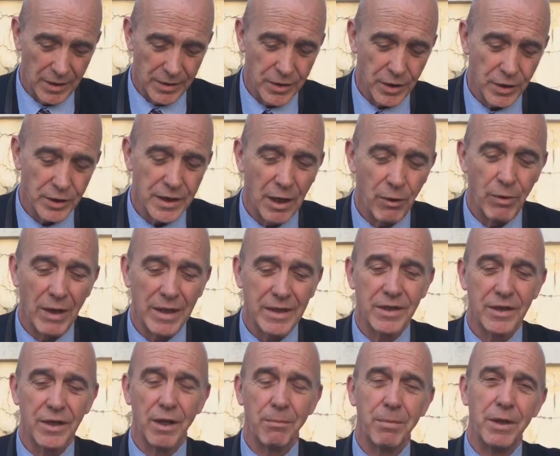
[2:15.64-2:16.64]
It
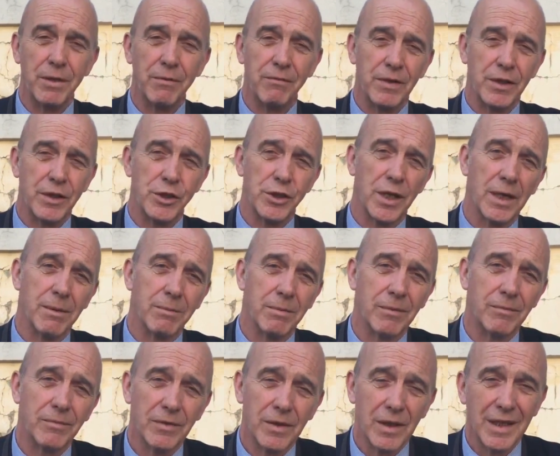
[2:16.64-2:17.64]
directs it up in a V shape.
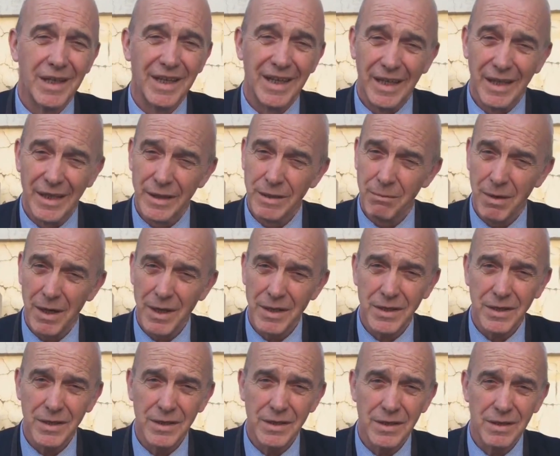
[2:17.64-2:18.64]
In
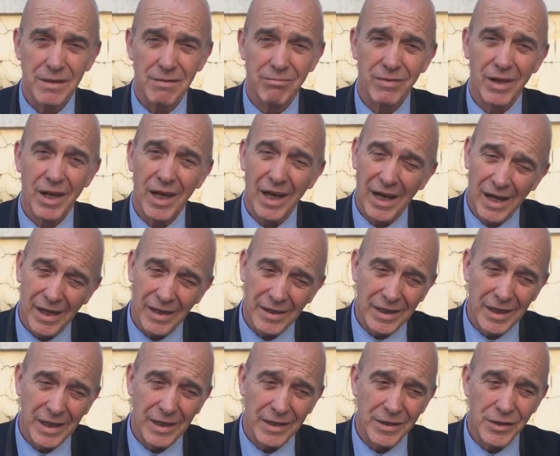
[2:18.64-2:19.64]
Damascus
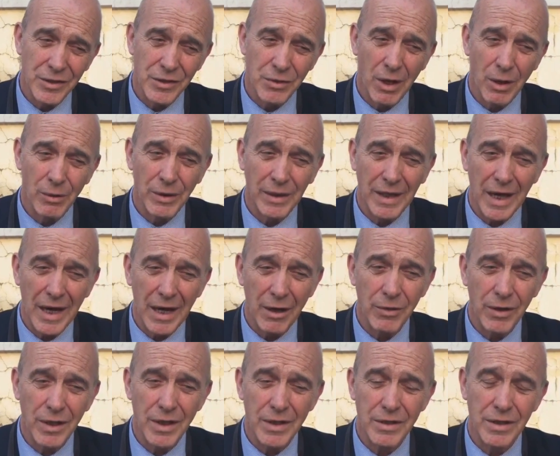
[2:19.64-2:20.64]
and in the surrounding
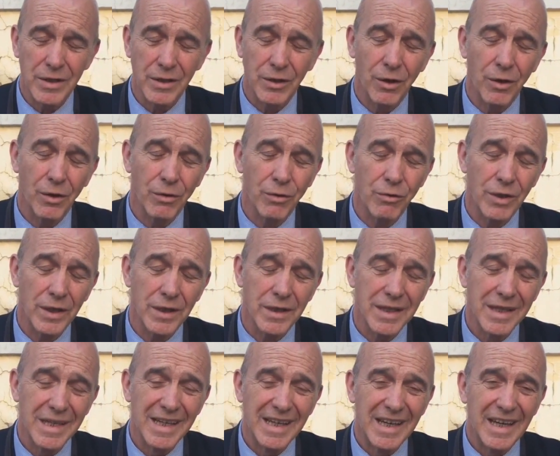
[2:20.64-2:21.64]
areas in the
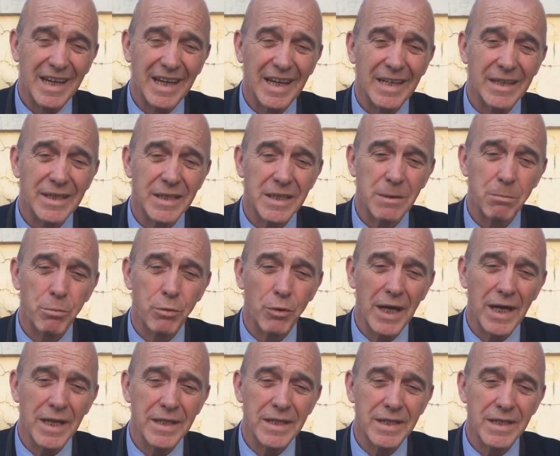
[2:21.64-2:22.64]
concrete, it
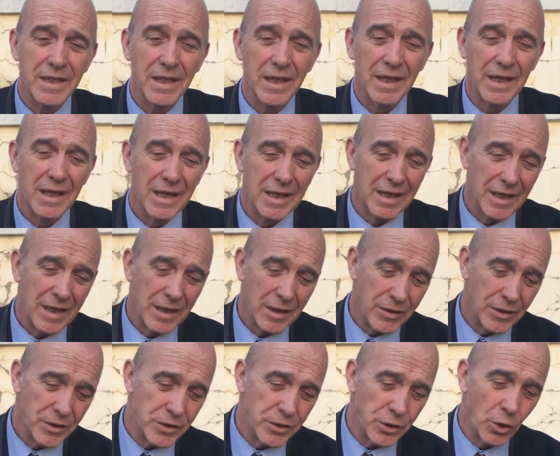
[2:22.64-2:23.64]
spreads.
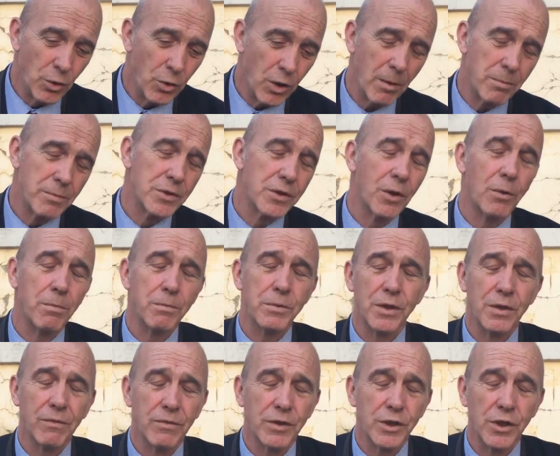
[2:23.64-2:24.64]
There's no
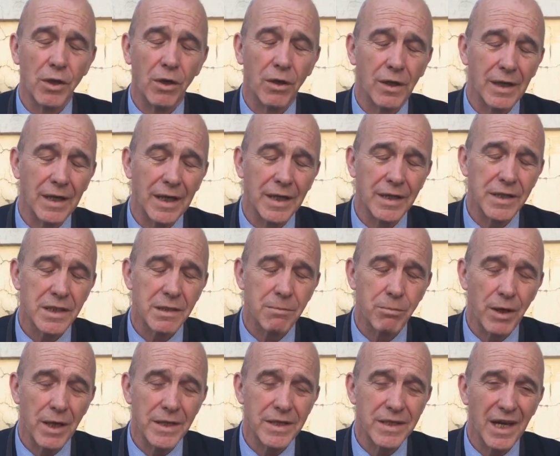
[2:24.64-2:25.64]
absorption of shock. It
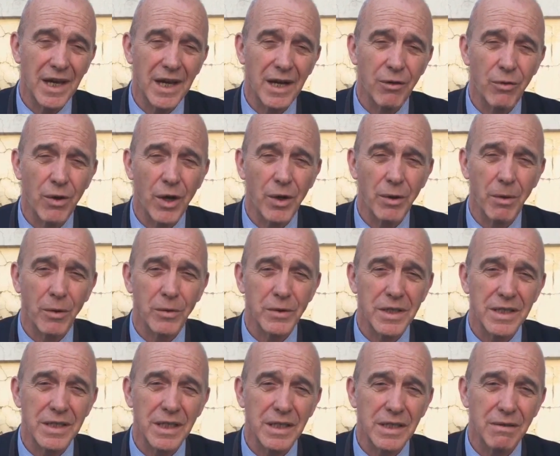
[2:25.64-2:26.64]
spreads at around
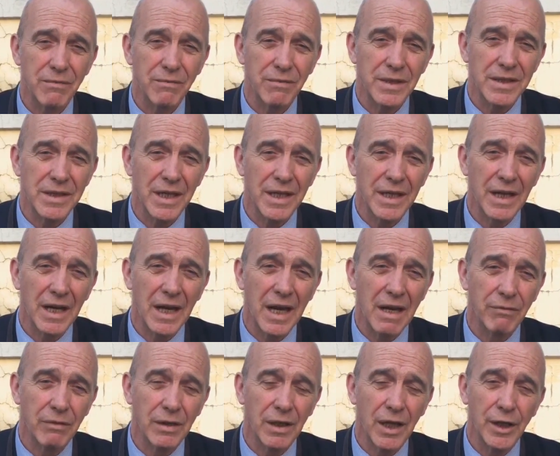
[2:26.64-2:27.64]
about 6 feet in a
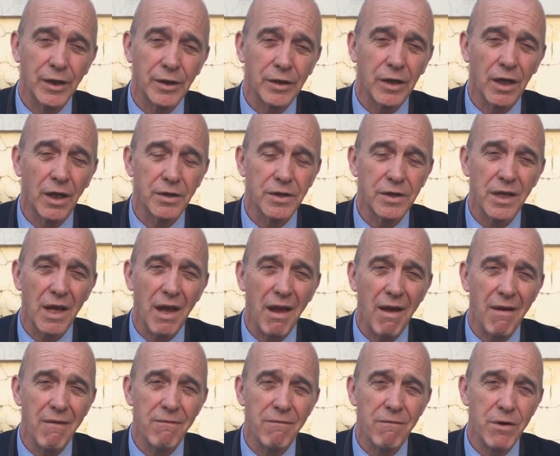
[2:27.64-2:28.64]
level and cuts
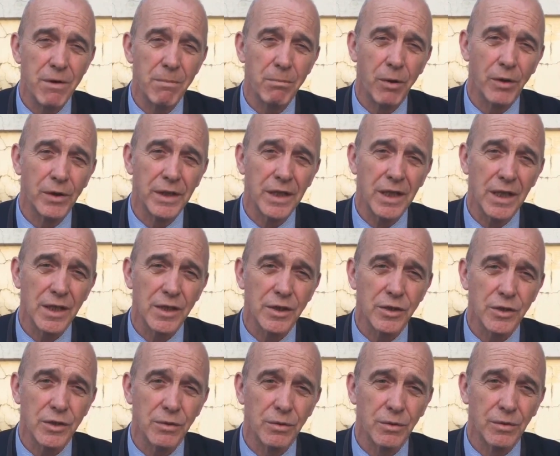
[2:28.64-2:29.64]
everybody
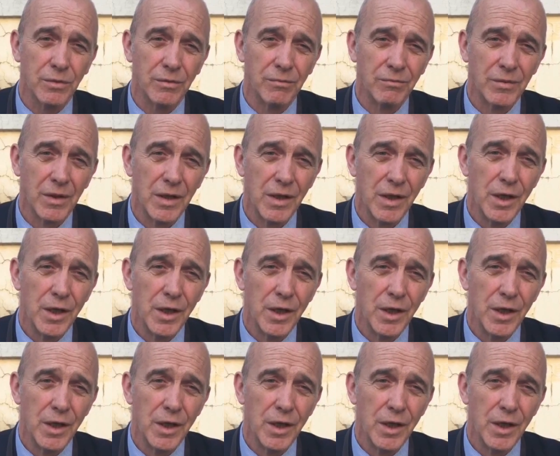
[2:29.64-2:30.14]
in two.